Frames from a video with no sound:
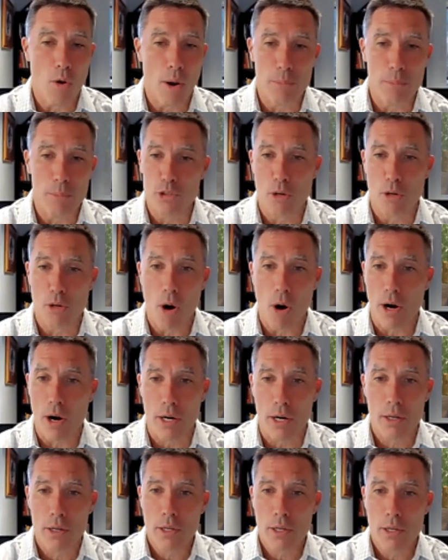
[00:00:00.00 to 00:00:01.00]
sure Mark
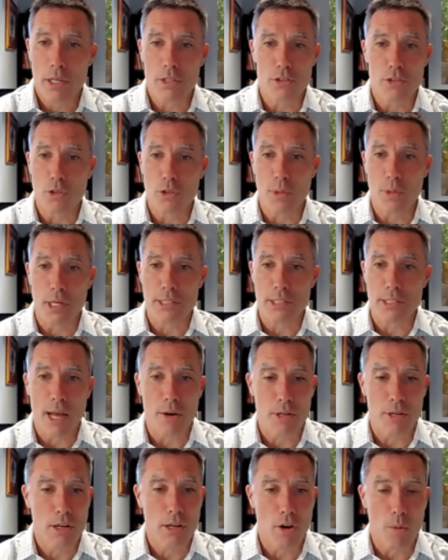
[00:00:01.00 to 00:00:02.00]
is doing it down
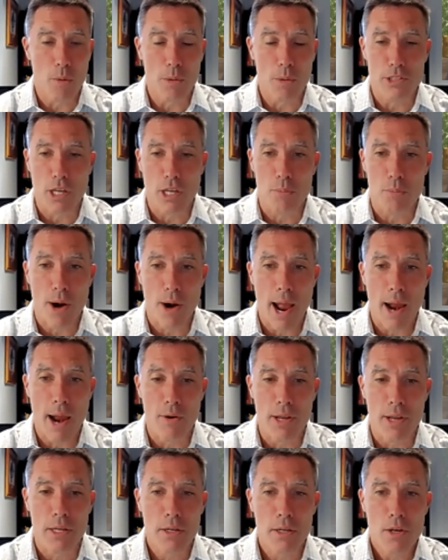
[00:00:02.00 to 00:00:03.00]
here at Woodside Priory,
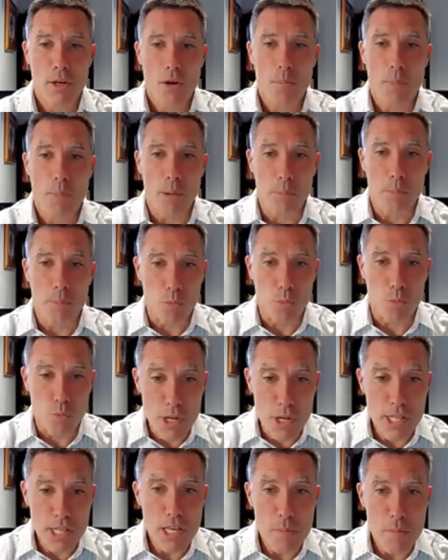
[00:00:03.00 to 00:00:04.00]
but
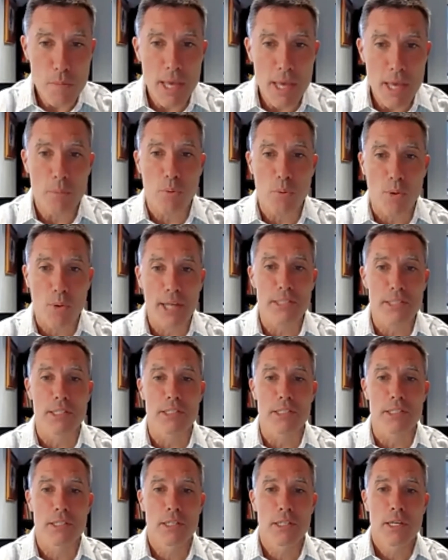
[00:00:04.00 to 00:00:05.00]
really being present
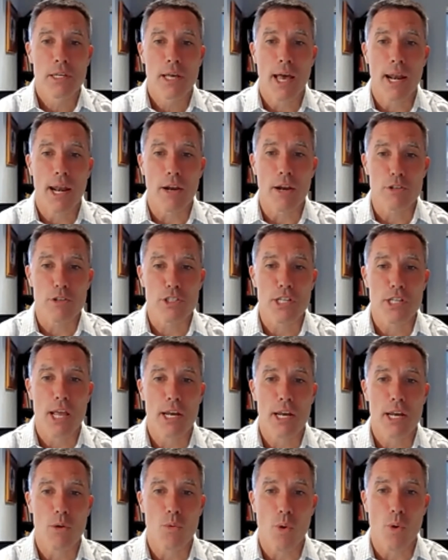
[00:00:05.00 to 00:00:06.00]
and understanding
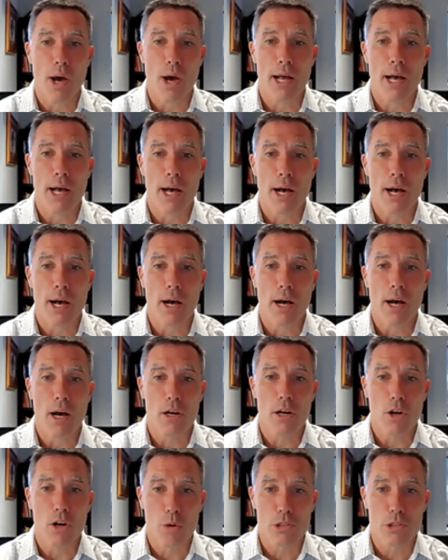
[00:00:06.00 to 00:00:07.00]
what a
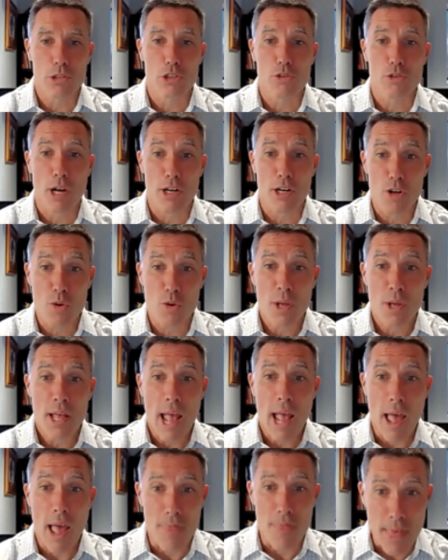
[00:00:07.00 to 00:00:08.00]
coach is trying to do,
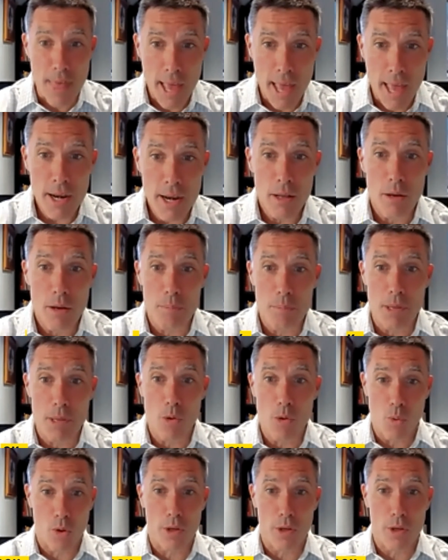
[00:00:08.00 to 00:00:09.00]
and then being
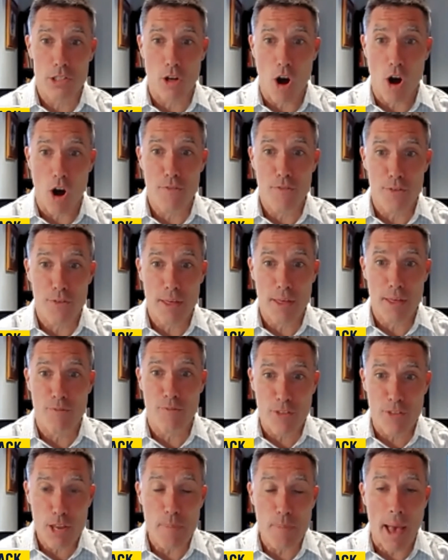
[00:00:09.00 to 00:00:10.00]
willing to offer them
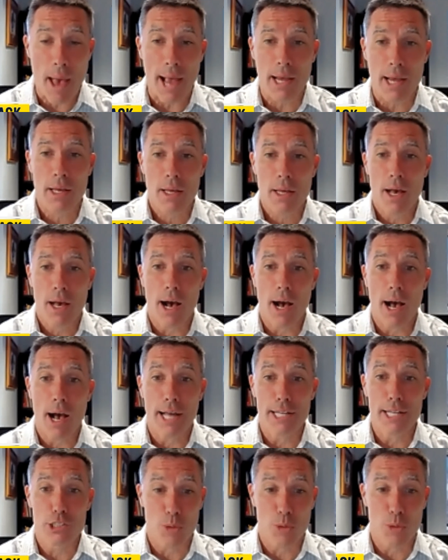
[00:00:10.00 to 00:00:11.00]
feedback and to
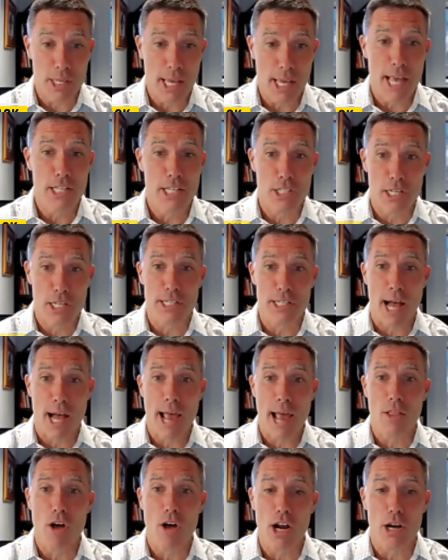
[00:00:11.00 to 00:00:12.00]
engage in a
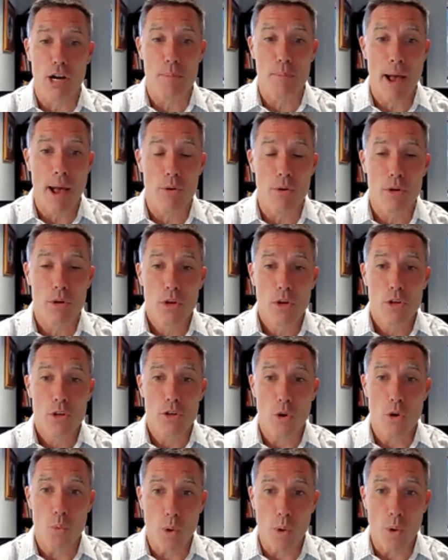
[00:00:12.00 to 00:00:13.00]
dialogue about
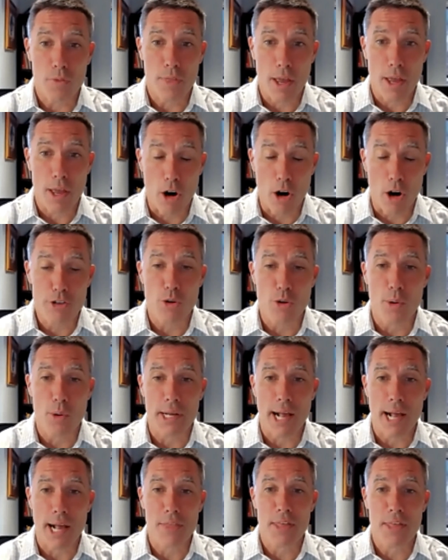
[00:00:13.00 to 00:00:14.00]
what they are doing. I
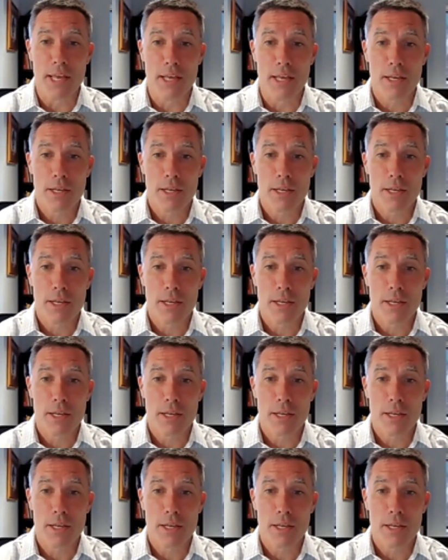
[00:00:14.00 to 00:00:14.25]
think